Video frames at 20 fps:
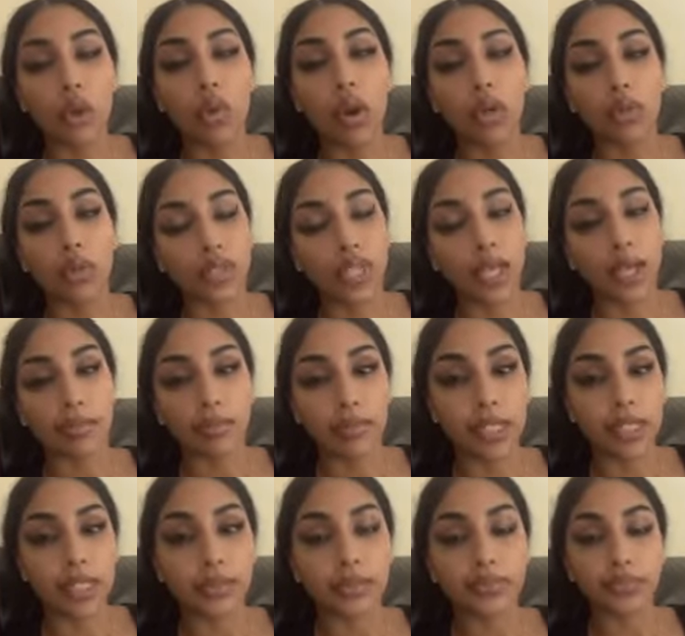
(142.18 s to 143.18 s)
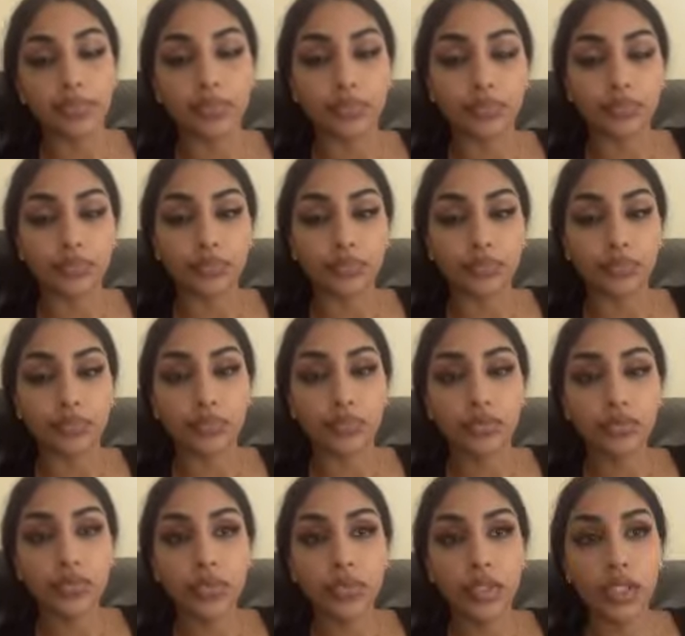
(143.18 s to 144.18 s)
on with that plan.
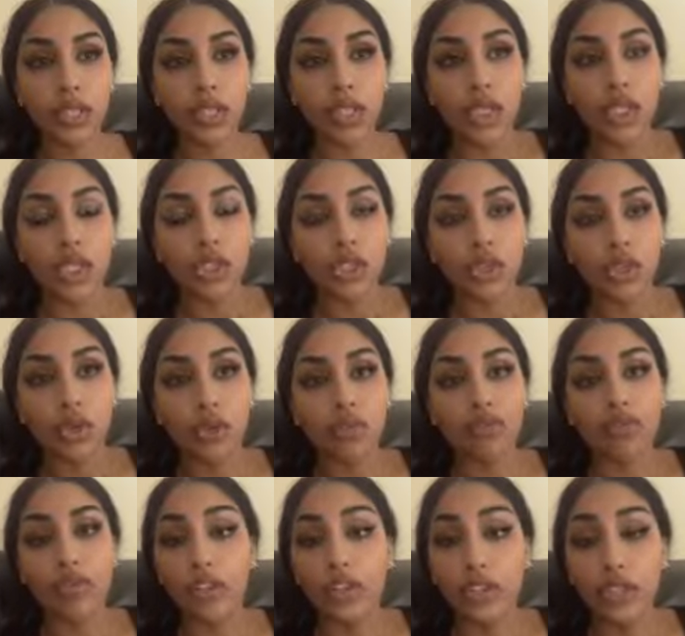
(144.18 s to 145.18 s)
So further